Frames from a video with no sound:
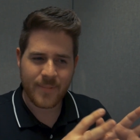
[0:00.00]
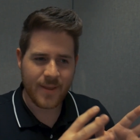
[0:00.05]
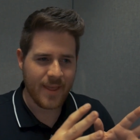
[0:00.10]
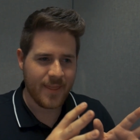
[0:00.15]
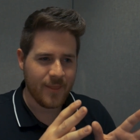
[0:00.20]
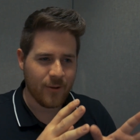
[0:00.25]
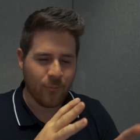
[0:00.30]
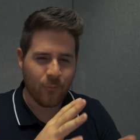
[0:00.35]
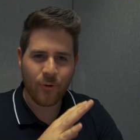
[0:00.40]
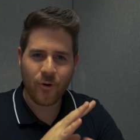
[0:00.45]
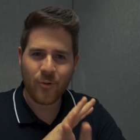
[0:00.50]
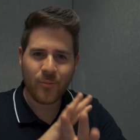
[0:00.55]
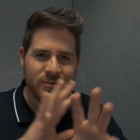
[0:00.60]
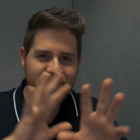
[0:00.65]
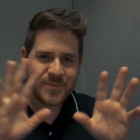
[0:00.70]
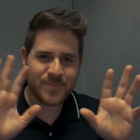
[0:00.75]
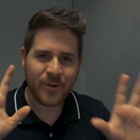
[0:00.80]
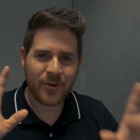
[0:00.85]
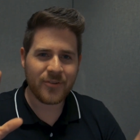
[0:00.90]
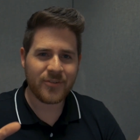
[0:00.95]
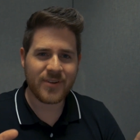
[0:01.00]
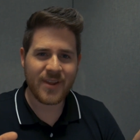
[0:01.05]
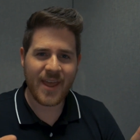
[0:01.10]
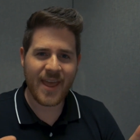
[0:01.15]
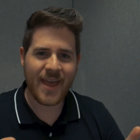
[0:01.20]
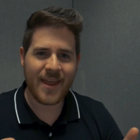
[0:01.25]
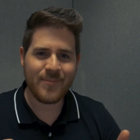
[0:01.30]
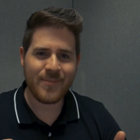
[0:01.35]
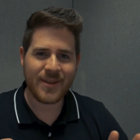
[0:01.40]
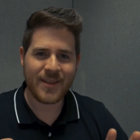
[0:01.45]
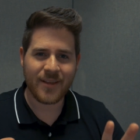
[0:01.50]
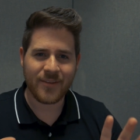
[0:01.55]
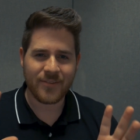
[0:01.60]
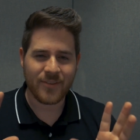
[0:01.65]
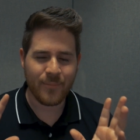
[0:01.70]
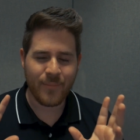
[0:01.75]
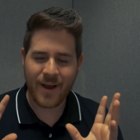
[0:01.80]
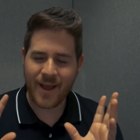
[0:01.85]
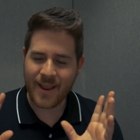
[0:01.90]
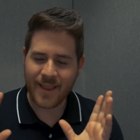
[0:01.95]
And the world was supposed to end because
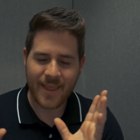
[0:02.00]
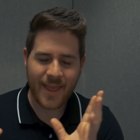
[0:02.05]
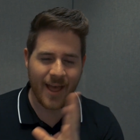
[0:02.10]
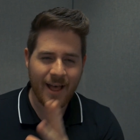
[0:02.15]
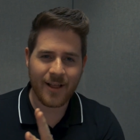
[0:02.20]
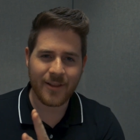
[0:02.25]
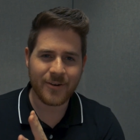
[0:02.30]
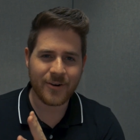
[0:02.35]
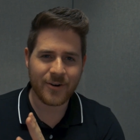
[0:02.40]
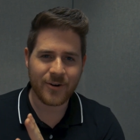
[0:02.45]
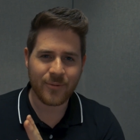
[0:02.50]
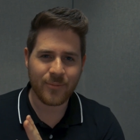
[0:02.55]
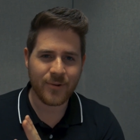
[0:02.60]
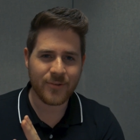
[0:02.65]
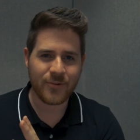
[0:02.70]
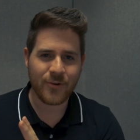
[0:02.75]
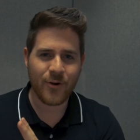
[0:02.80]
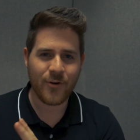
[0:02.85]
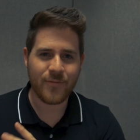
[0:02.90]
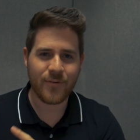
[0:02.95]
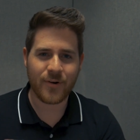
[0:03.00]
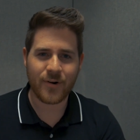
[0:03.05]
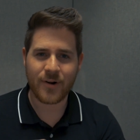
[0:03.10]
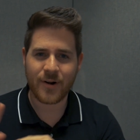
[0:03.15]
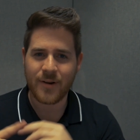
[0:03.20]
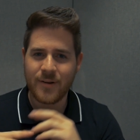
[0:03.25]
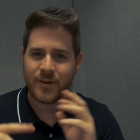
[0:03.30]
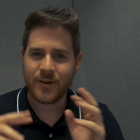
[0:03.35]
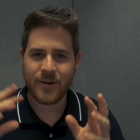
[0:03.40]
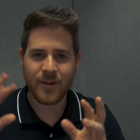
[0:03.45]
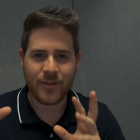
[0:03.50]
the Mayan calendar was over and,